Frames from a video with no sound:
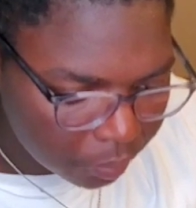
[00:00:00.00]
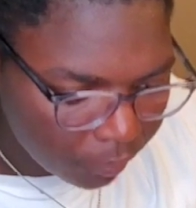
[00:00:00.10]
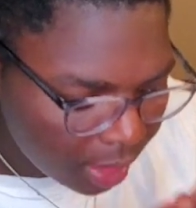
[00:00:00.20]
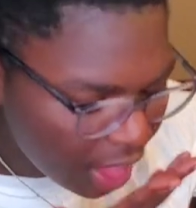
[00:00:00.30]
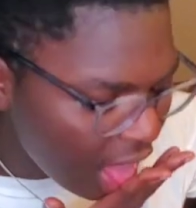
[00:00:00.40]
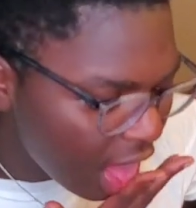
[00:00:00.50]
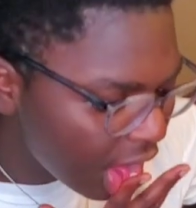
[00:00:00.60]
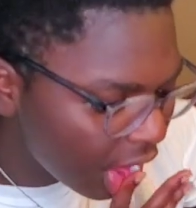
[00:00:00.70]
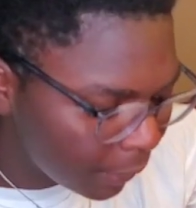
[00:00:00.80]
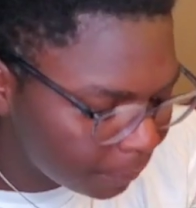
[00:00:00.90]
I want you
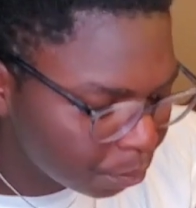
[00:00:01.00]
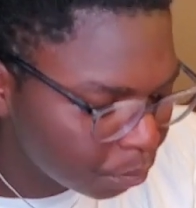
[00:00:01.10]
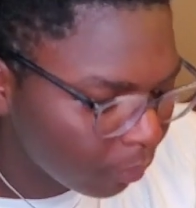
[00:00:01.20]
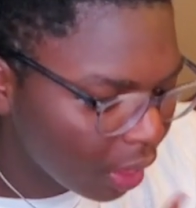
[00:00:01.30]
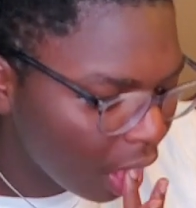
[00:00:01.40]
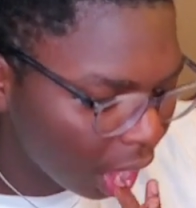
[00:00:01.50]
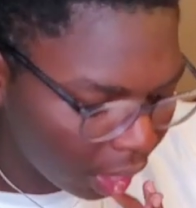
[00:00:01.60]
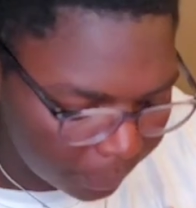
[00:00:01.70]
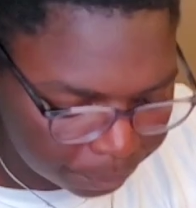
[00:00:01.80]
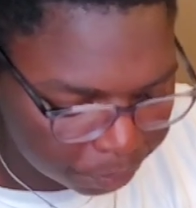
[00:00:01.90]
guys to try this
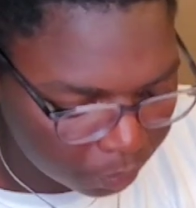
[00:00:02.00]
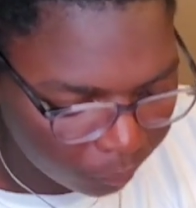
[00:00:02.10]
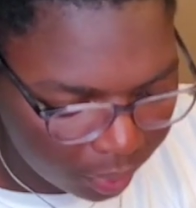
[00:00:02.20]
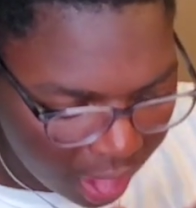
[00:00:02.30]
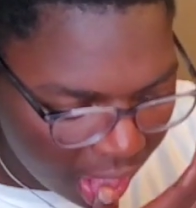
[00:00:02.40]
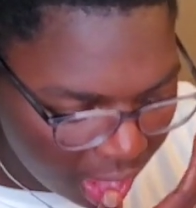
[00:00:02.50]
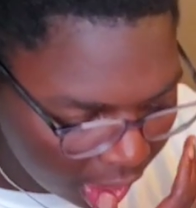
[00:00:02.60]
recipe out